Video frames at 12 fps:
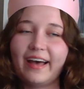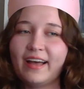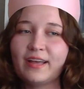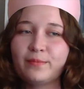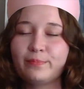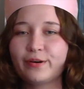
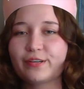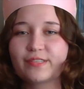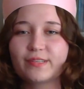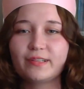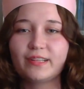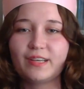I
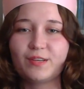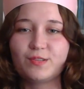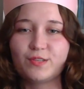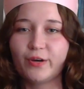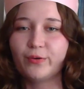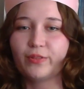
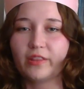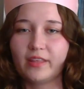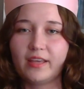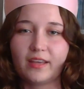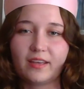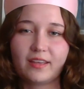personally don't
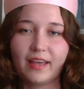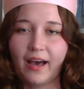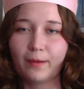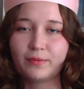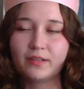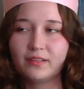think
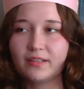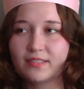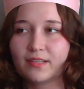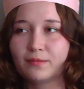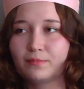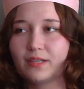
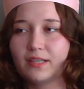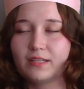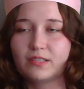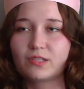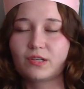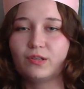capitalism
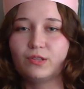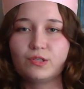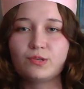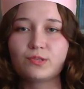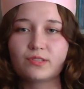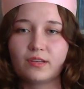is
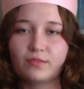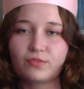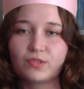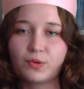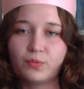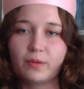
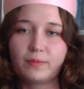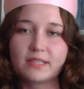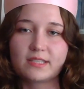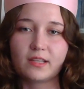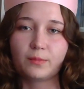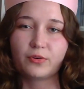conducive to
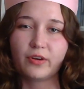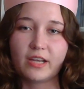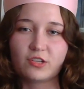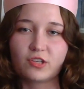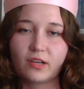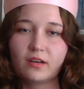women's
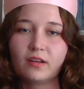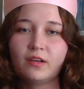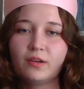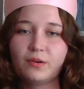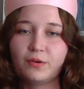liberation,